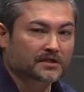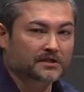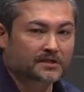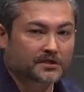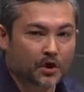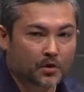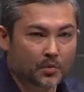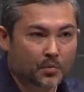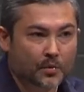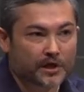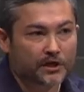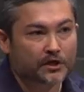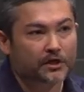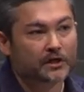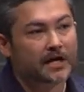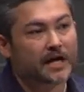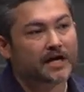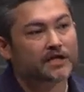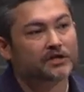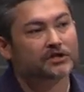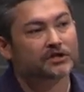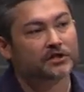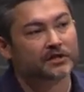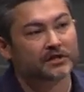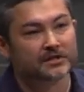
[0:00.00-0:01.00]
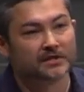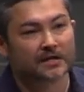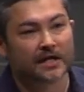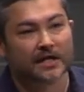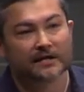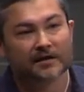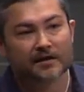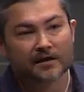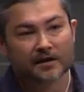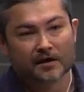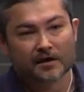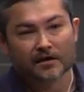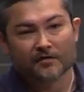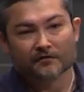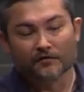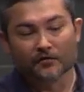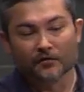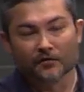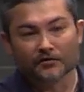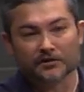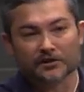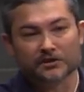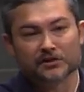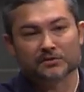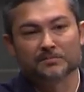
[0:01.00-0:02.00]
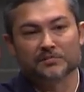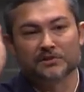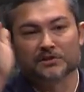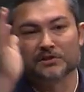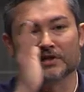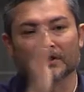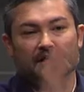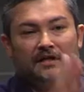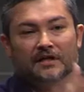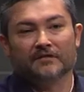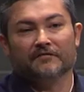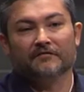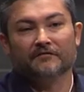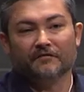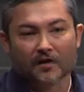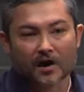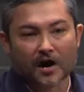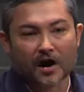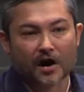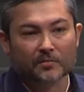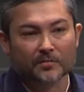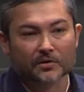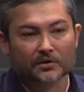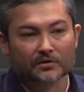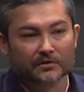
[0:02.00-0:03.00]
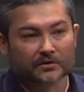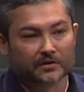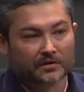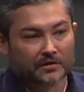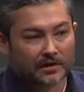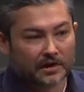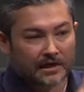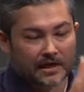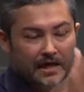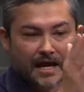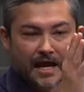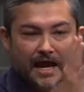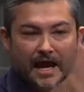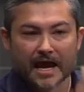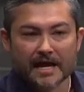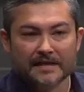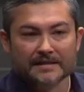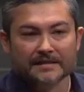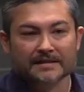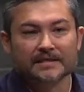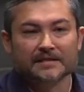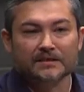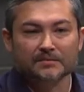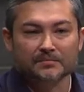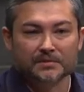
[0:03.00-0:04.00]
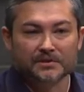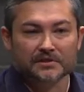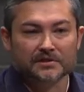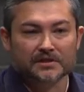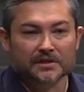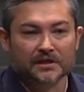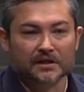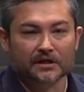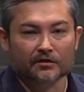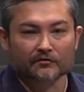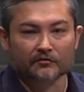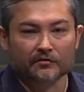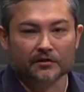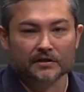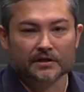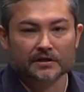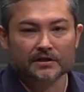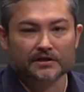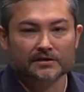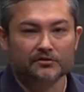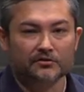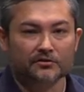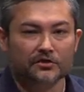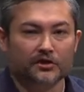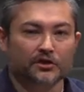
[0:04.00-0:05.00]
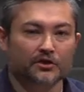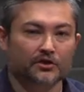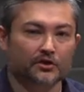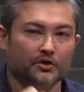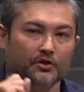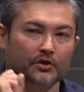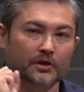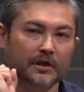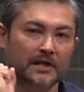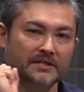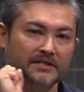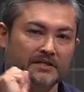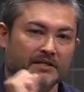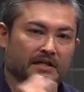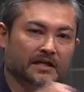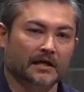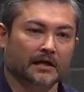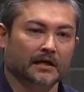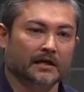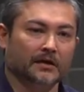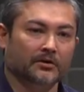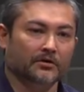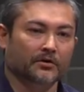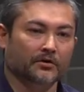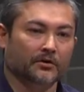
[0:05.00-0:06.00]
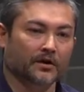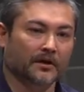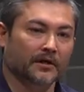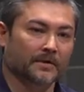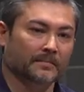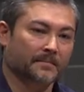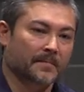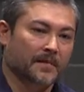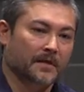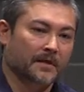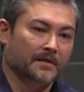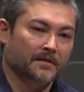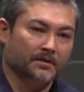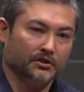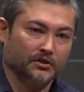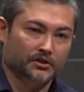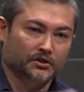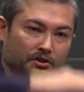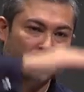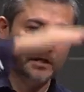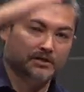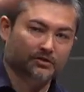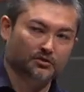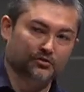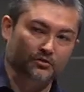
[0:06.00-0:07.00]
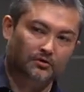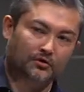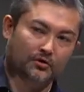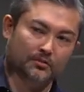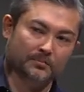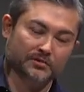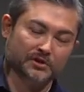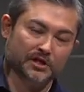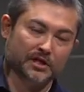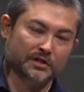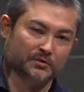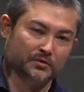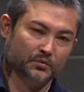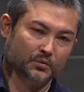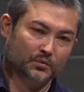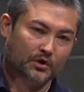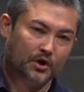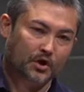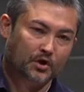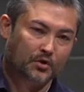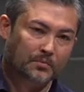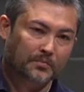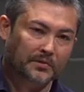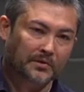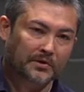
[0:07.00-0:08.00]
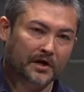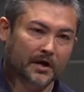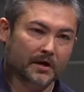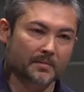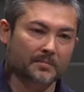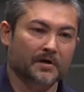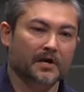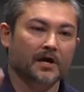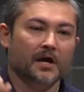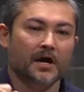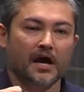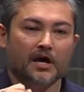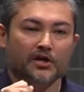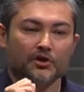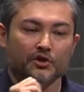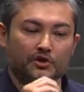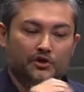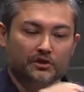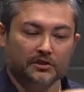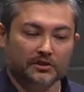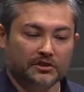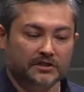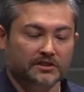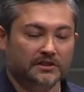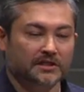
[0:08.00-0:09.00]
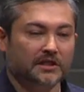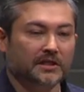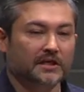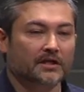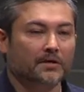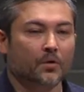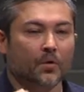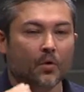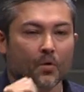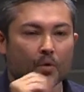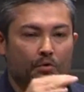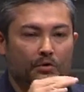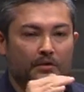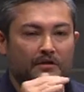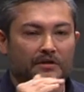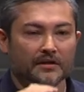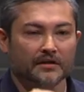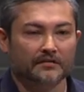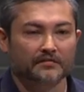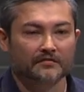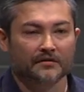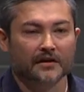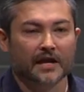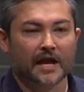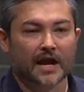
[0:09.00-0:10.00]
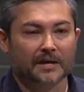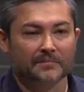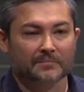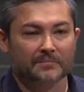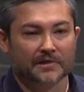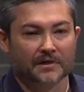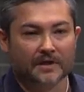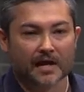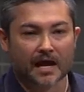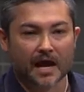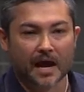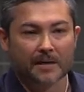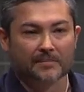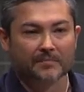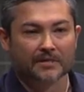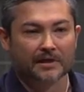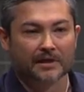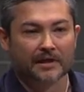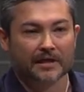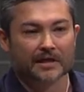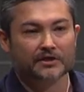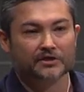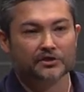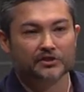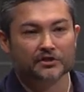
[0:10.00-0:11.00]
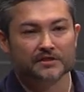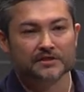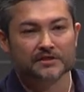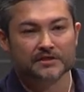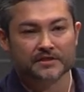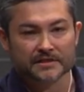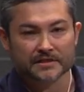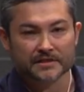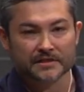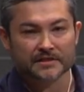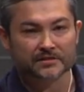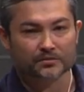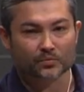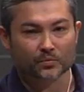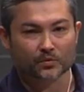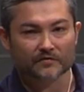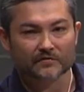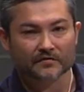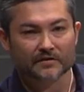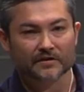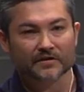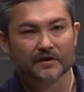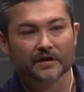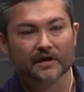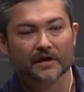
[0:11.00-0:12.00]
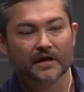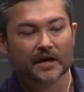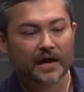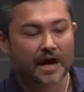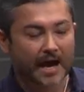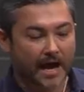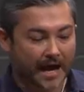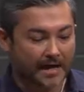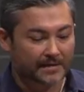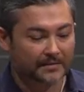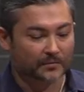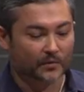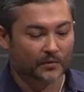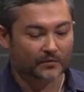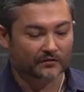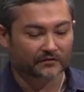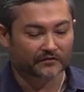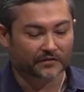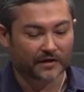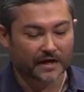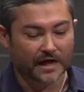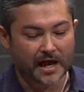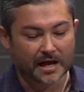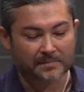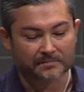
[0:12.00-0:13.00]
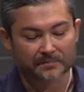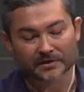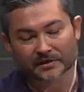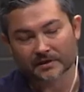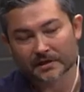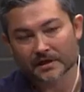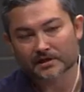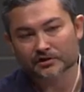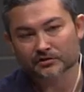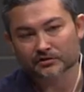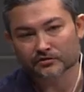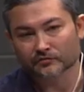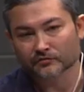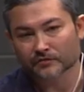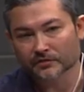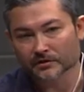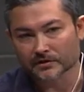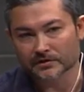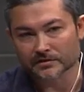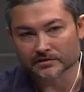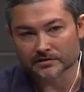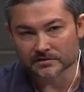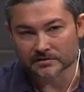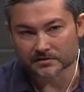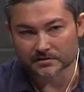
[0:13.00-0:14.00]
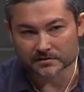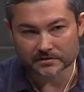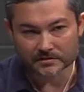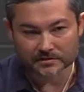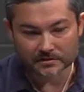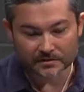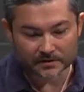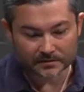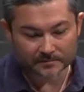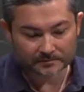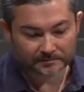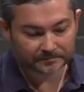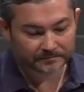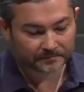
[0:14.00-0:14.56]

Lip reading: So we could actually say, for this particular environment, it had this particular release on it. You could actually click on it. The JSON object would open up, and you could see all the different application tiers within there with the application releases in there.